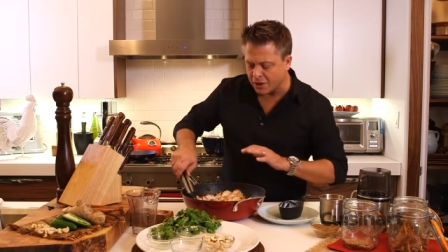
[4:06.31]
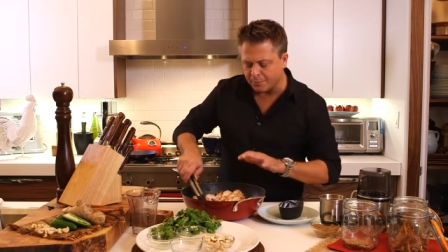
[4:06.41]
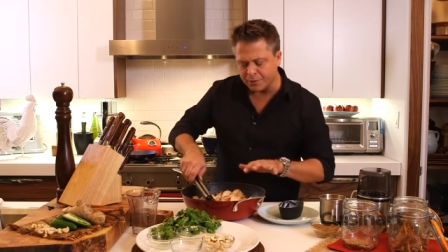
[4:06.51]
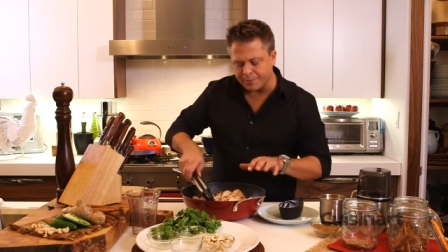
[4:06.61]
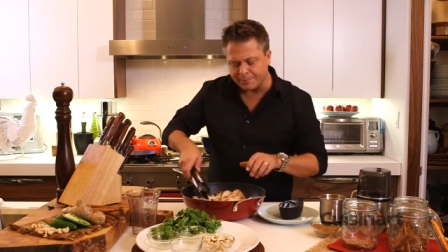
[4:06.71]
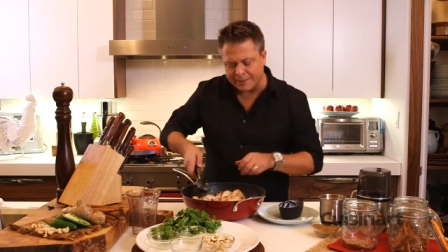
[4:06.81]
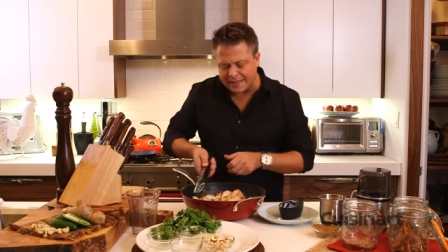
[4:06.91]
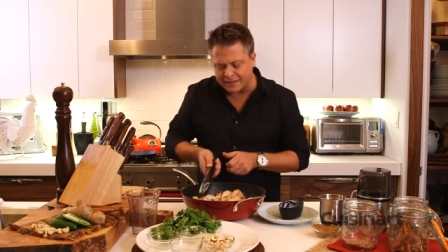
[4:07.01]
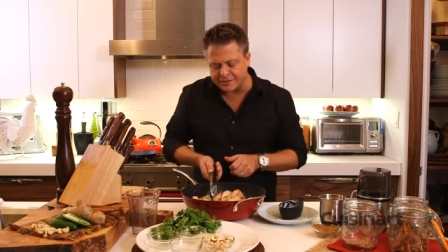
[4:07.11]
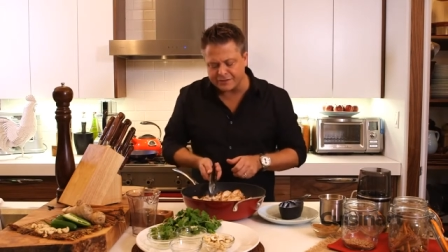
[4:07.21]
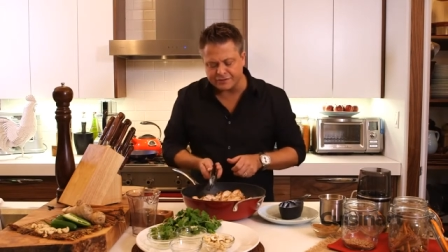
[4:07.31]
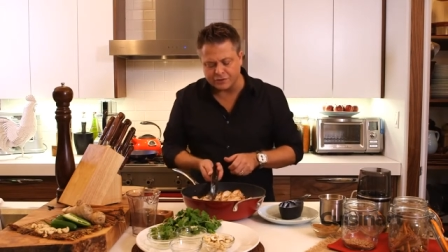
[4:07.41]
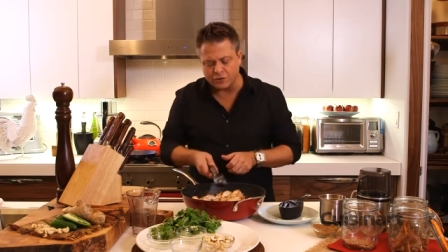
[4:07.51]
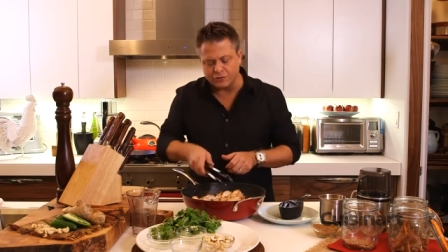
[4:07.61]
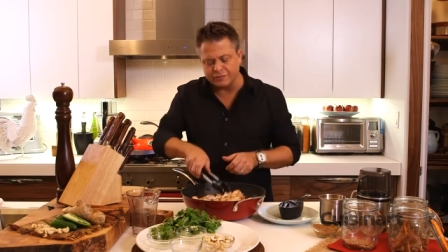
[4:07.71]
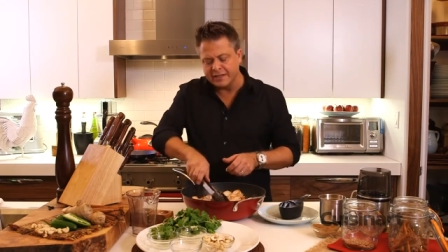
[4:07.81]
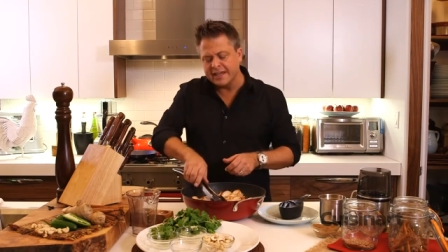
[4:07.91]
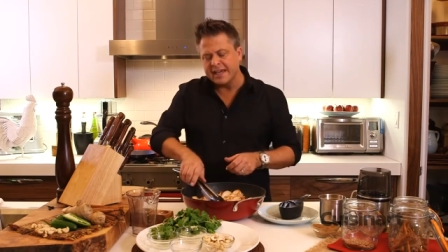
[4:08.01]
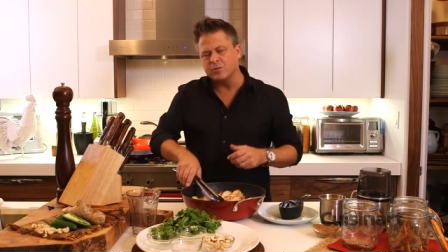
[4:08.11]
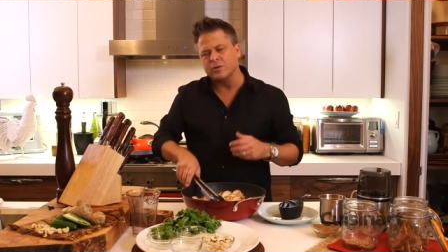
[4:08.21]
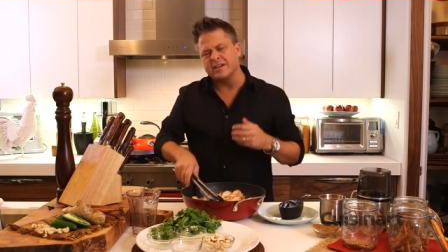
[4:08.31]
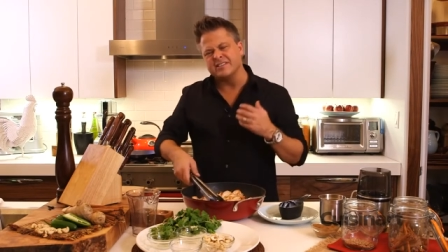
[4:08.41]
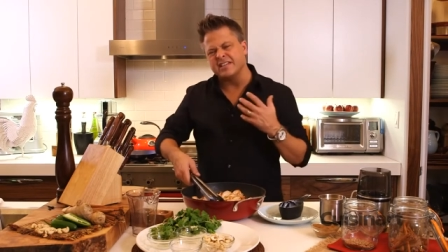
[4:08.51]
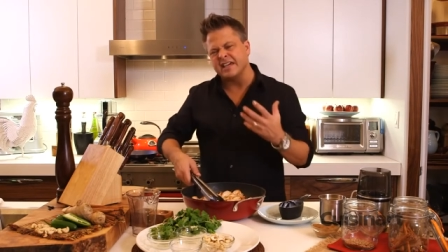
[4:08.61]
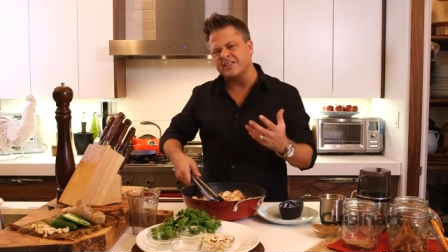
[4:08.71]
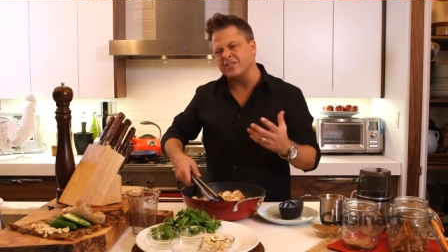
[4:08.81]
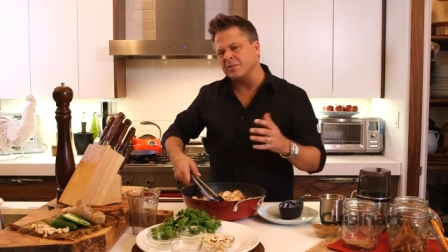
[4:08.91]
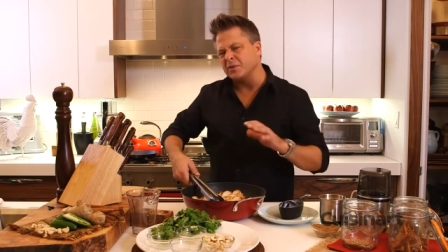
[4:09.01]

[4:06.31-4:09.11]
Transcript: I'll put it back on the stove, and when it's tender,